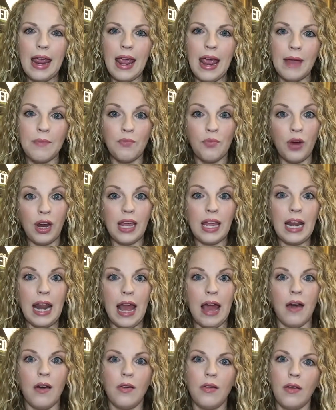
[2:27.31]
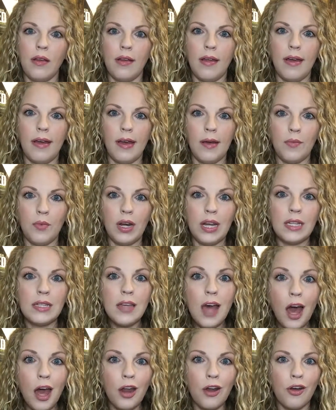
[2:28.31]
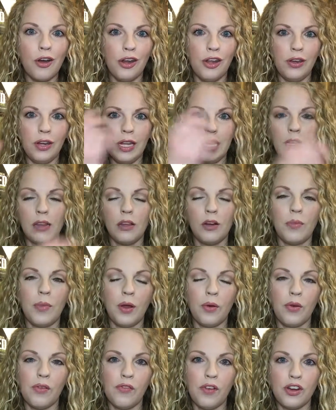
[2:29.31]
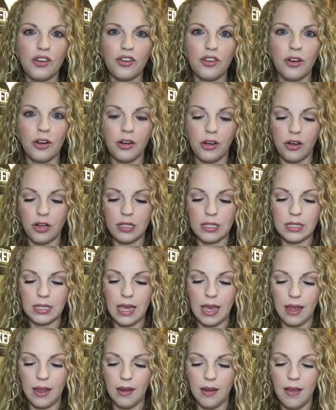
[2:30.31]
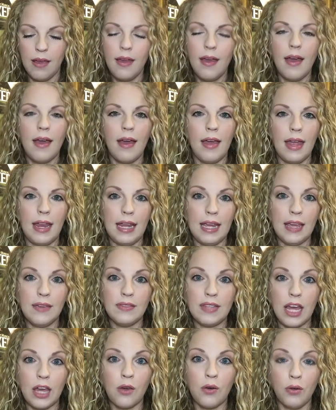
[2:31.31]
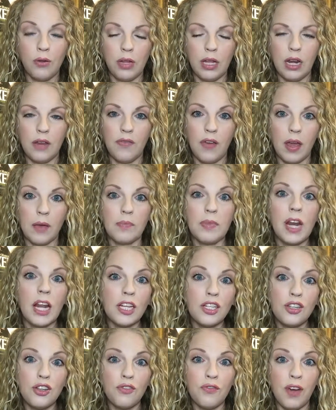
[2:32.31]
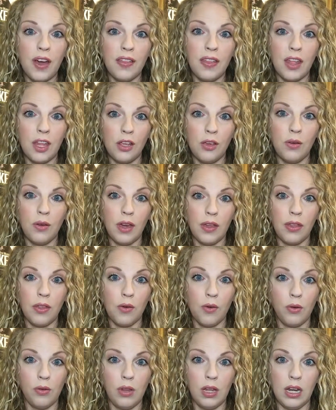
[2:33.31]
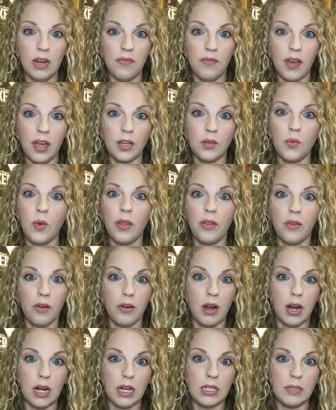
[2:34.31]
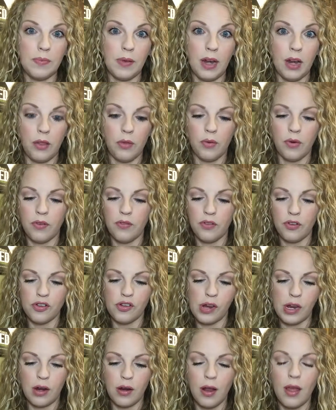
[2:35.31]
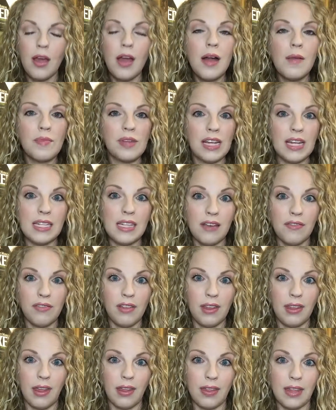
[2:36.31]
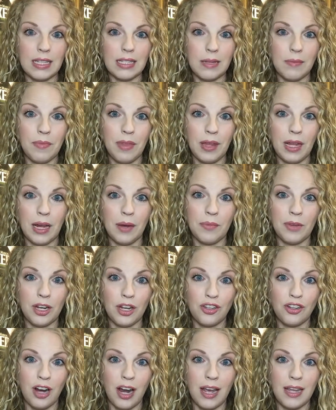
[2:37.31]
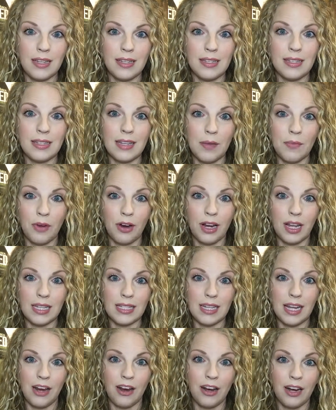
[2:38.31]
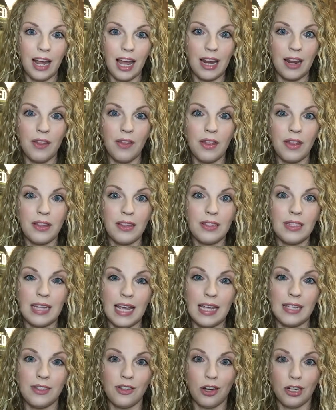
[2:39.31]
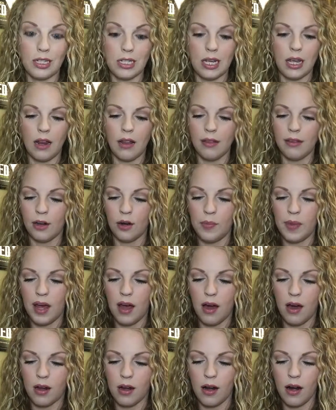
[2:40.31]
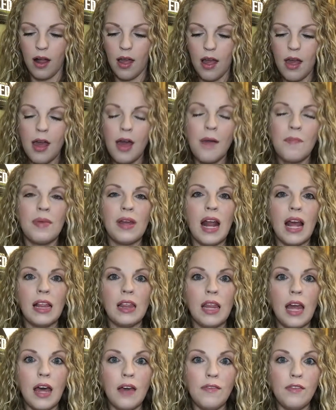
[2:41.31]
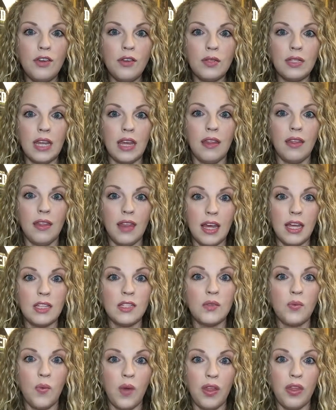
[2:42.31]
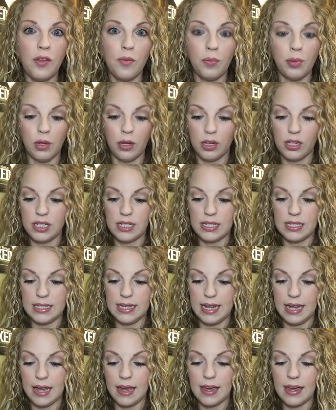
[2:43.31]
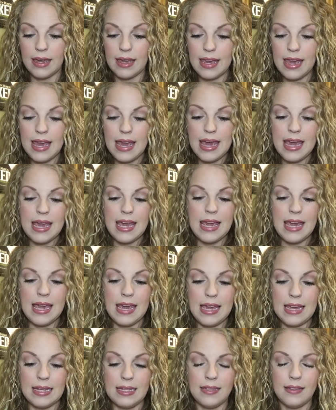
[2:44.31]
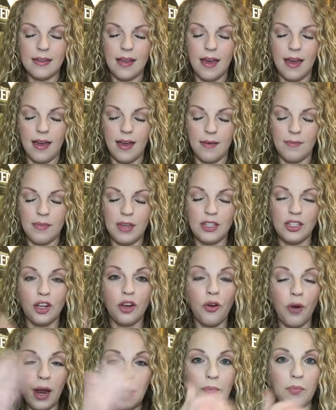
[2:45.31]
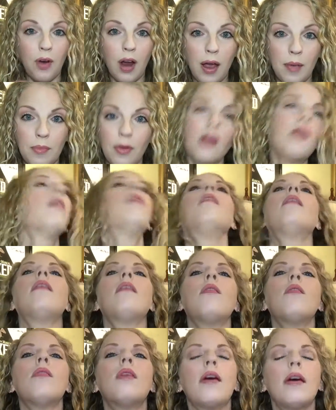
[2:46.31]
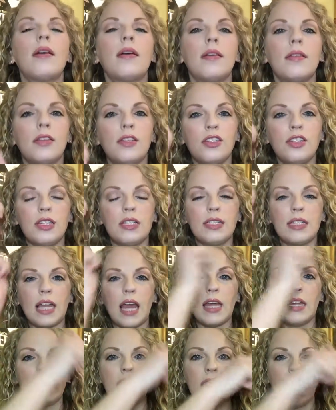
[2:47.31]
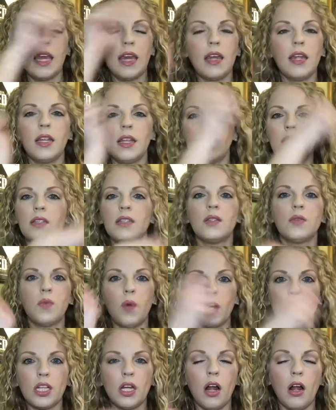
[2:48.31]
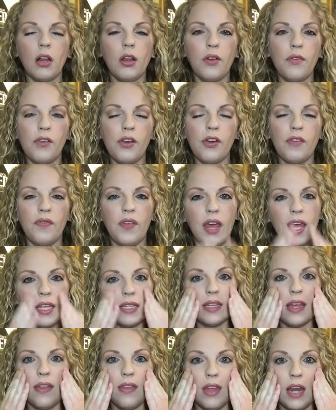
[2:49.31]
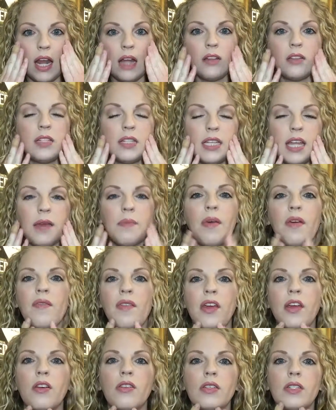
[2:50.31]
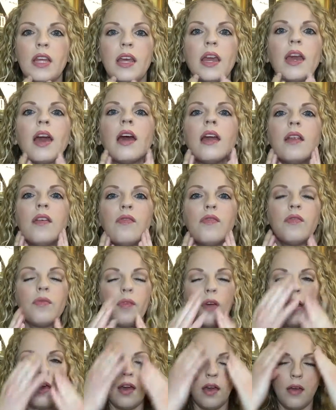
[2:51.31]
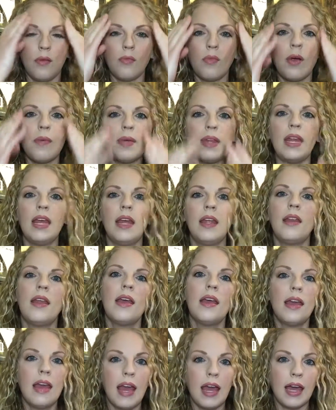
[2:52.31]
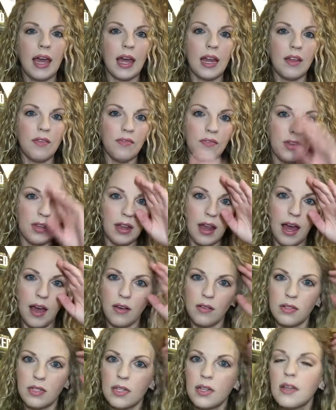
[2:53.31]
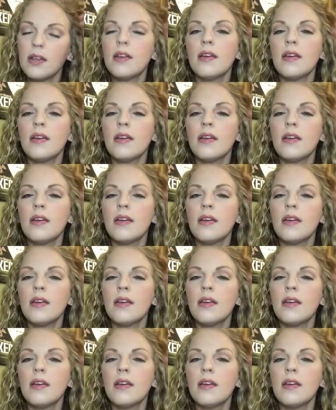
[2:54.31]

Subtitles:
and bring it out when it's hot, or you need a little bit refresher on your skin, and it gives that cooling effect. But I do find that you get the cooling effect whether or not it's been in the refrigerator. But I definitely think that's something I'm going to try as summer gets here and kind of the days start to get a little bit hotter. But I love using this with the Blur Stick. It is a great primer. Just to kind of take it and swatch it all over your face, and then I'll just take my fingers and kind of rub it in and kind of fill out